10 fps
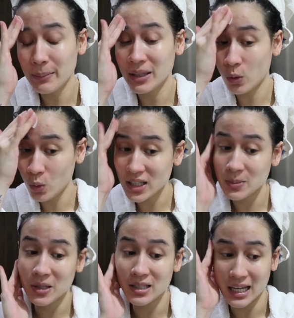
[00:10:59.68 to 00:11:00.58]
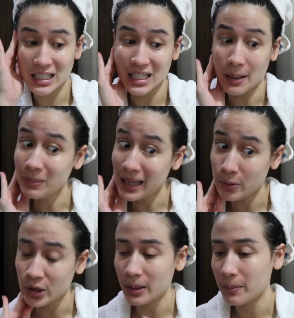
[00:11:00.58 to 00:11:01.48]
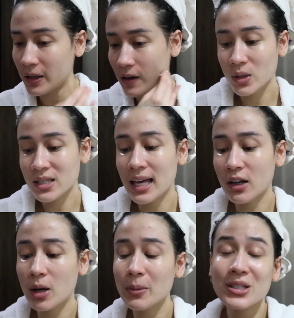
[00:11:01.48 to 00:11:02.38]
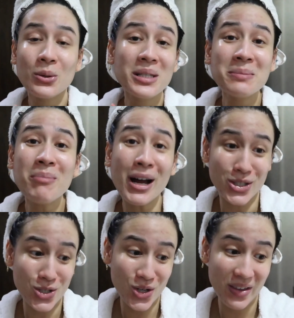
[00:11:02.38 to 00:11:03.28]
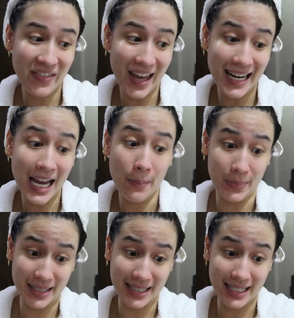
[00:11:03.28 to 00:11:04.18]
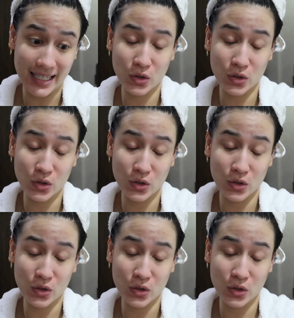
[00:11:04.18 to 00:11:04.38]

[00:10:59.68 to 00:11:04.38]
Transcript: I mean, it was because I just kept blabbering, but wasn't that hard because there wasn't much that happened.